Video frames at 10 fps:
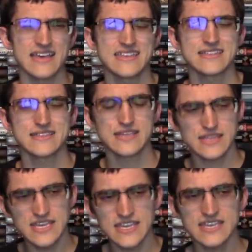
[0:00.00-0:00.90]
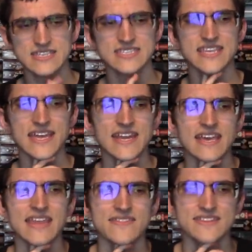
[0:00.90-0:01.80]
the thing is that
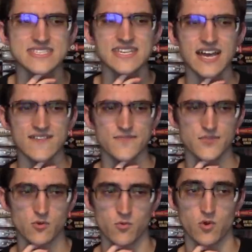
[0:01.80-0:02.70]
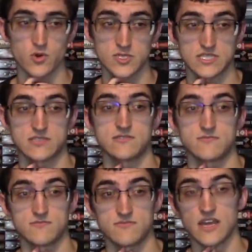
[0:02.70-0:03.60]
that's not the worst
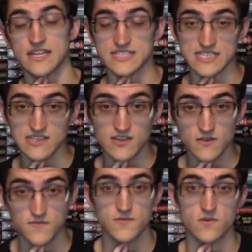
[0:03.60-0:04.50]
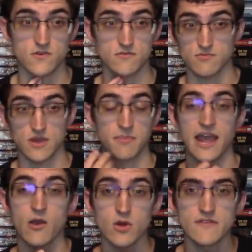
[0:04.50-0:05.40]
idea for a
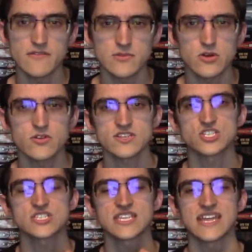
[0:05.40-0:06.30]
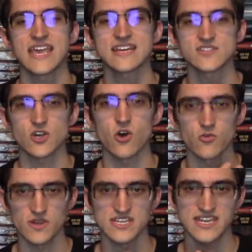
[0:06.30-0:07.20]
power I've ever heard, it's just that Anna's
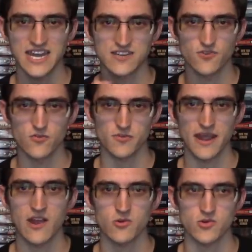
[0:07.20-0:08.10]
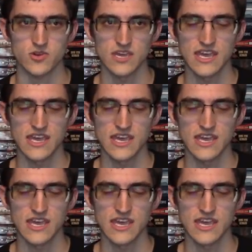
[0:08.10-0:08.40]
already kind of overpowered,